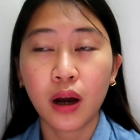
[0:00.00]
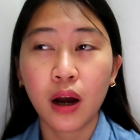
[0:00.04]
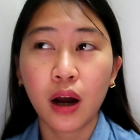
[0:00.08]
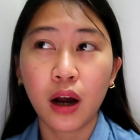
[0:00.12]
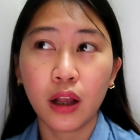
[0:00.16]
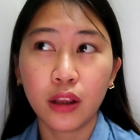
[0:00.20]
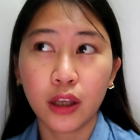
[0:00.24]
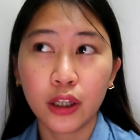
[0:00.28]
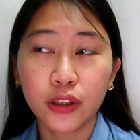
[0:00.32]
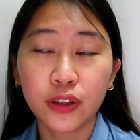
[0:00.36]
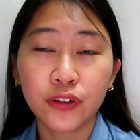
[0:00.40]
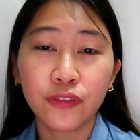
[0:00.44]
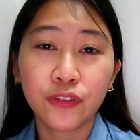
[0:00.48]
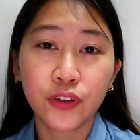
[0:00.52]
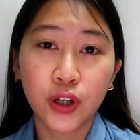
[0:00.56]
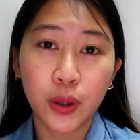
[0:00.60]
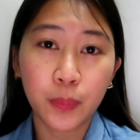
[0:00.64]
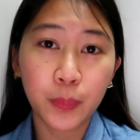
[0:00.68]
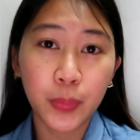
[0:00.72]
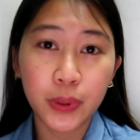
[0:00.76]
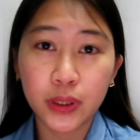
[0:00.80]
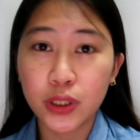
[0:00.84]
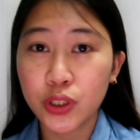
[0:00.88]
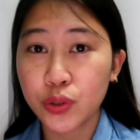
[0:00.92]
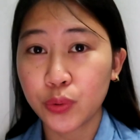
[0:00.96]
a lot of
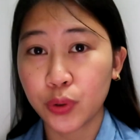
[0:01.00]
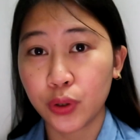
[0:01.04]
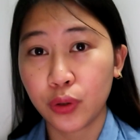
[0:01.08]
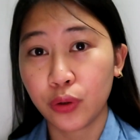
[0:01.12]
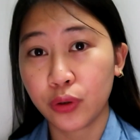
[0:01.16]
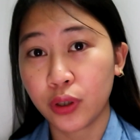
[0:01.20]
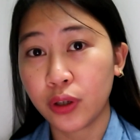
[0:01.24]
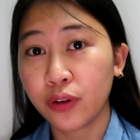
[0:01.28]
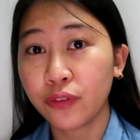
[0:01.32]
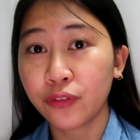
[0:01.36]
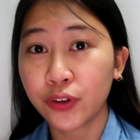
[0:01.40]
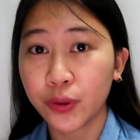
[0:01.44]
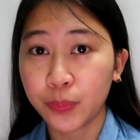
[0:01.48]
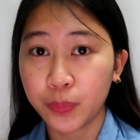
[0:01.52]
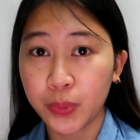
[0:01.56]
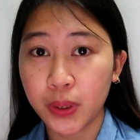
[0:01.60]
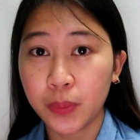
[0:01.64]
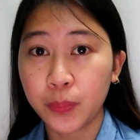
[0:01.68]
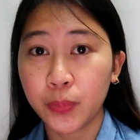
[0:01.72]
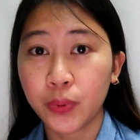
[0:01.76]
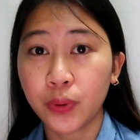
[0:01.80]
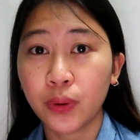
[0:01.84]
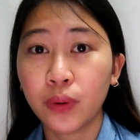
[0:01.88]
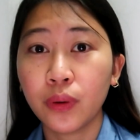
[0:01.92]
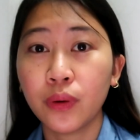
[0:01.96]
companies were looking for
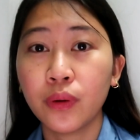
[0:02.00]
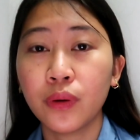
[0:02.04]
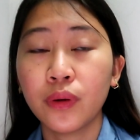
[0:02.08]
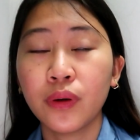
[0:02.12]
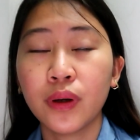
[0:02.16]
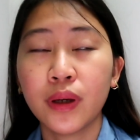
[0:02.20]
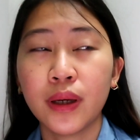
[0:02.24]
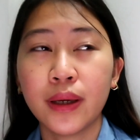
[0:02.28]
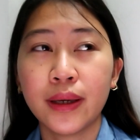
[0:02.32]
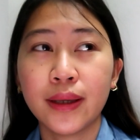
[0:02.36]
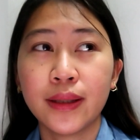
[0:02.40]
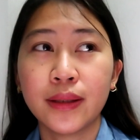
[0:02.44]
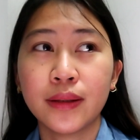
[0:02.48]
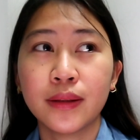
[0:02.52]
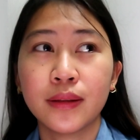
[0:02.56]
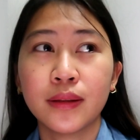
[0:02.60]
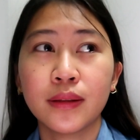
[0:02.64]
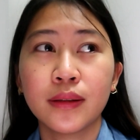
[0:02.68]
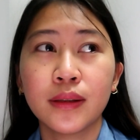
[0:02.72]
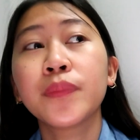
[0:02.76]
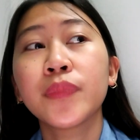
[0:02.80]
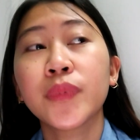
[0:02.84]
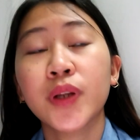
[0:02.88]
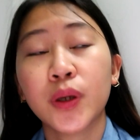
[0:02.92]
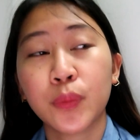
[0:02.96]
people,
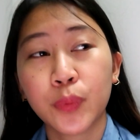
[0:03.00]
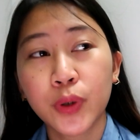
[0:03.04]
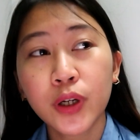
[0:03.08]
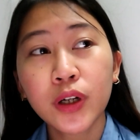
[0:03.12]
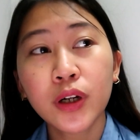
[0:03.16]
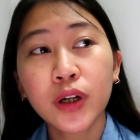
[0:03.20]
and there were